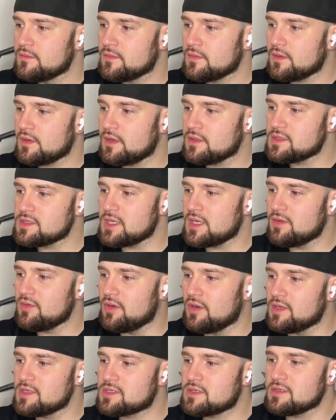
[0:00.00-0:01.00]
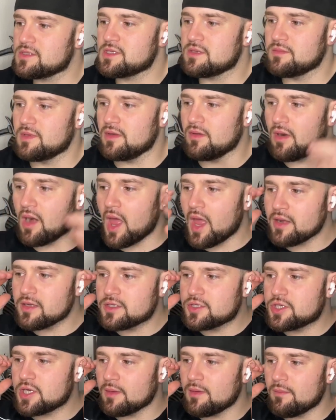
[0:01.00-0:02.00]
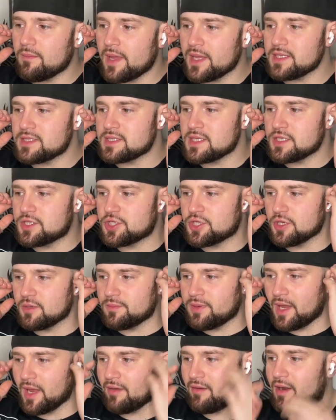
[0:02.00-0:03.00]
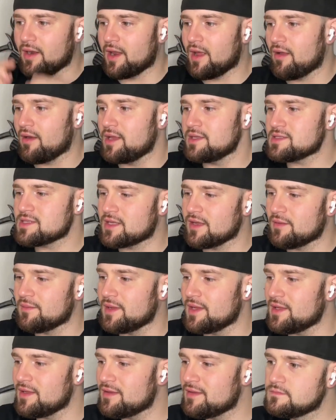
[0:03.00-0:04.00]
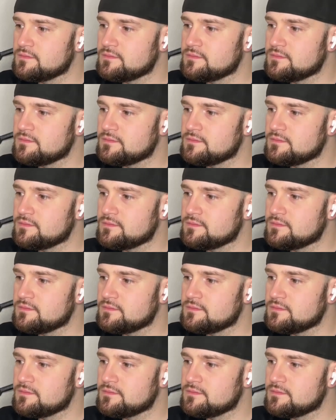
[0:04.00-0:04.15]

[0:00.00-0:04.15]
I tell you what, it's got some little like drum and bassy tube playing right now. Let's go, mate.